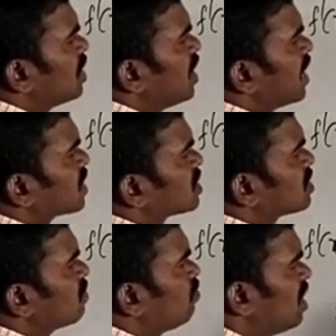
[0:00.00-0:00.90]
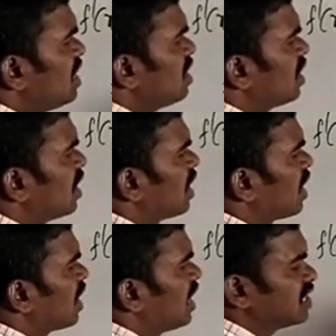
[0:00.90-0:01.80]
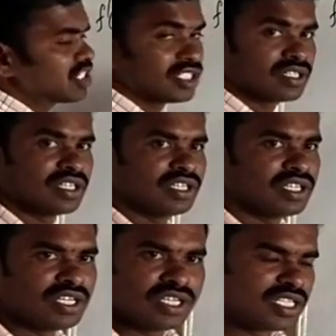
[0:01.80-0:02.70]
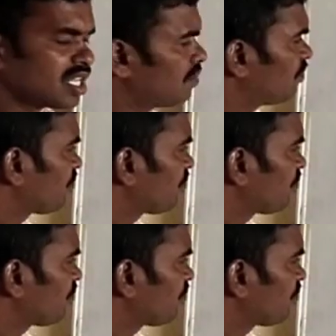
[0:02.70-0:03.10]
ax by h. Same.